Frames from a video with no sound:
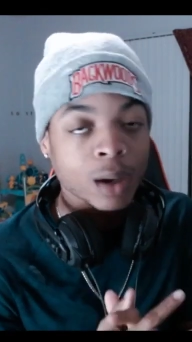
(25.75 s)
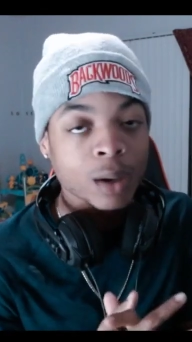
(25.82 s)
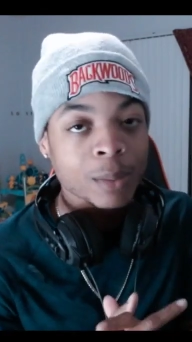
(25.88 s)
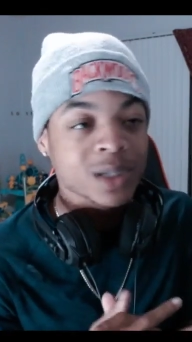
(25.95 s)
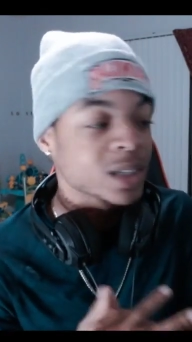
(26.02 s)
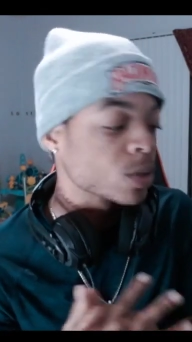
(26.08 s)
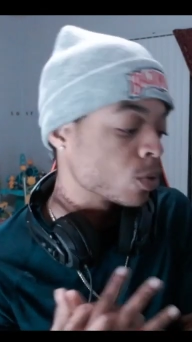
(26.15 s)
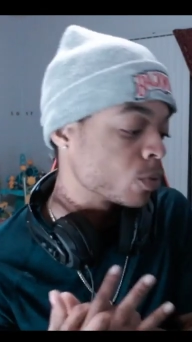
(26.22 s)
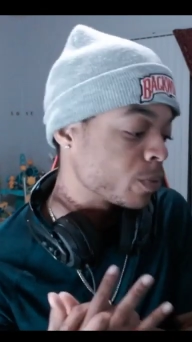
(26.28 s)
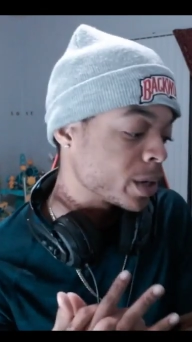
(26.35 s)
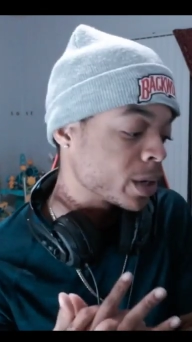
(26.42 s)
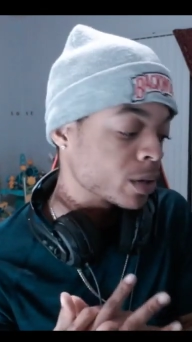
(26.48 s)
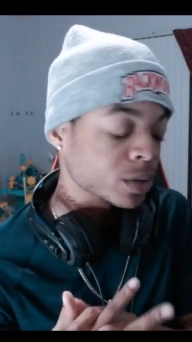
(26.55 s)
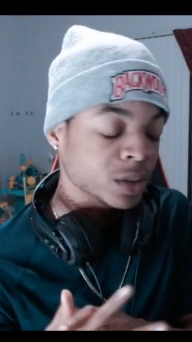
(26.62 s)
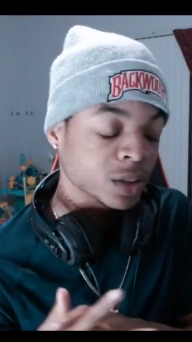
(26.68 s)
It's no
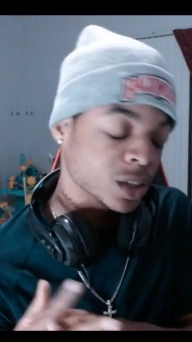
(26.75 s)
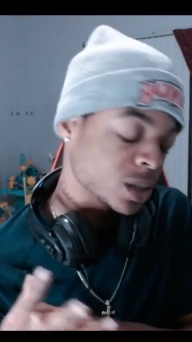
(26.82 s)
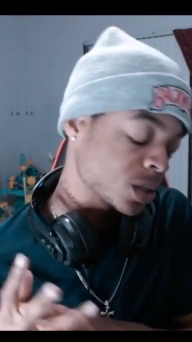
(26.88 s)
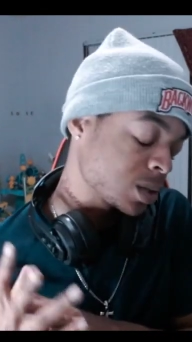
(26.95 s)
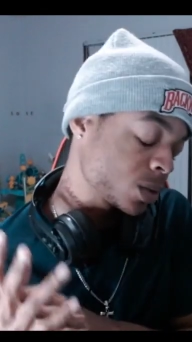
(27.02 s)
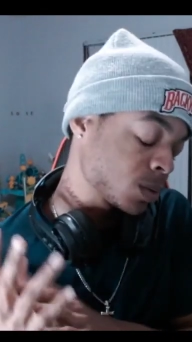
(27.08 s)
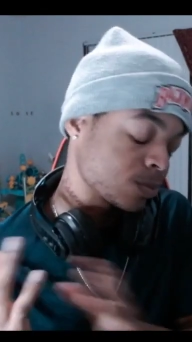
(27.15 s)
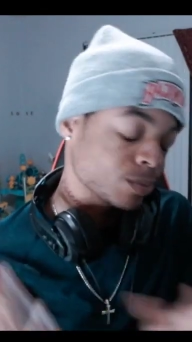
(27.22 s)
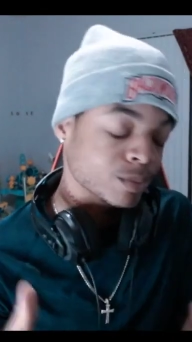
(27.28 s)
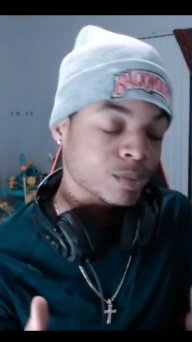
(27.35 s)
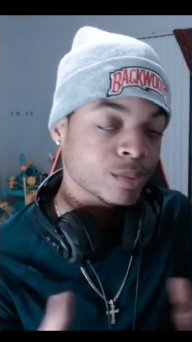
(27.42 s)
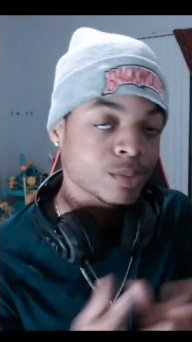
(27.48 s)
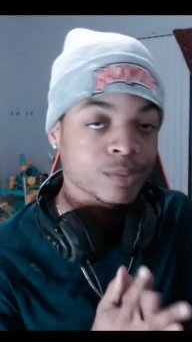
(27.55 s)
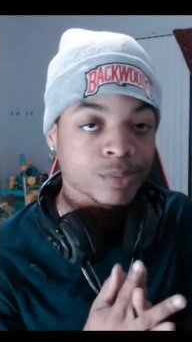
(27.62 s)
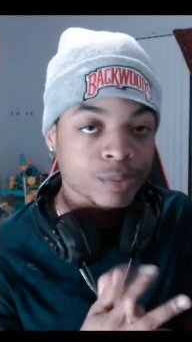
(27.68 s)
video, it's just
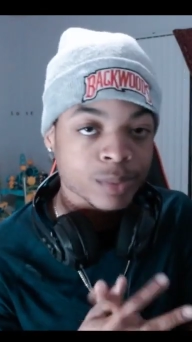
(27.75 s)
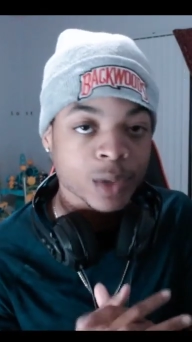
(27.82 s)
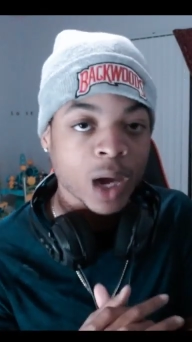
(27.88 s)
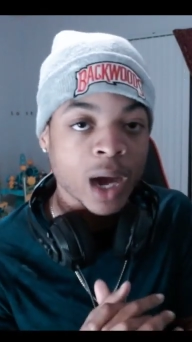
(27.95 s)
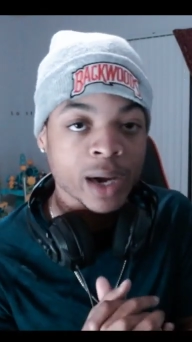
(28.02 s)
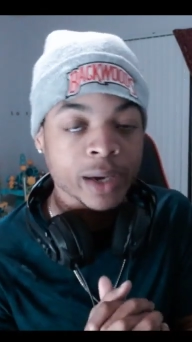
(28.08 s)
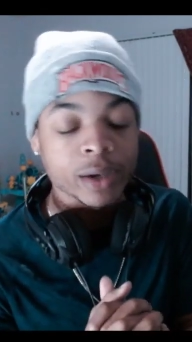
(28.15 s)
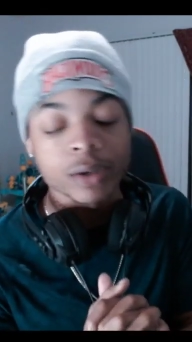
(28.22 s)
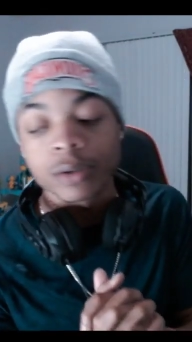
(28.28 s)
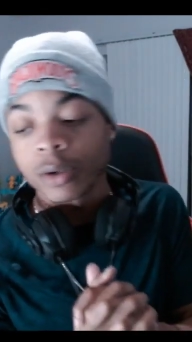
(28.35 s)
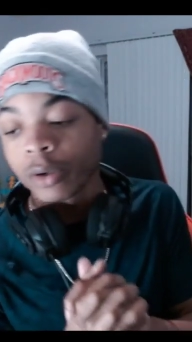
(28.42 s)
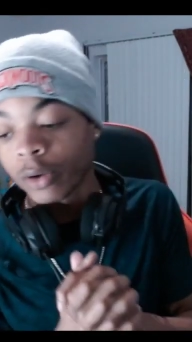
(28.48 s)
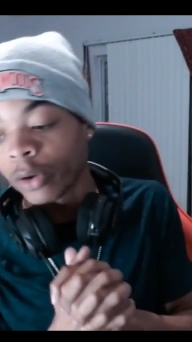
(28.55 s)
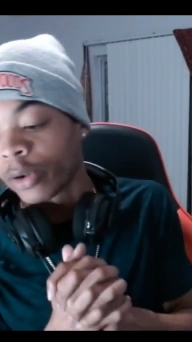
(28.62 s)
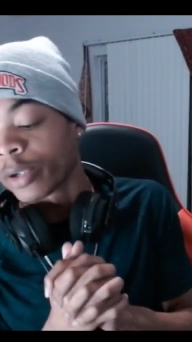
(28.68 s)
the audio, of
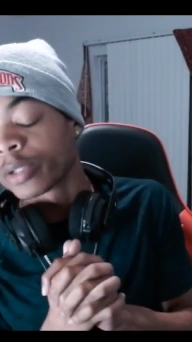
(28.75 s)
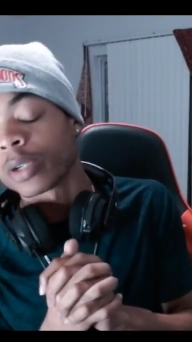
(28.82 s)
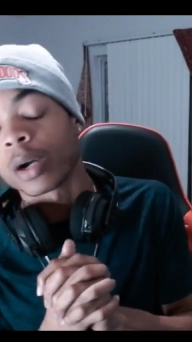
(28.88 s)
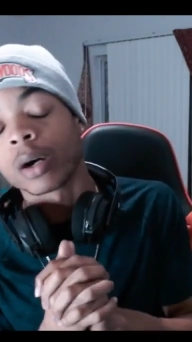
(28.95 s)
course.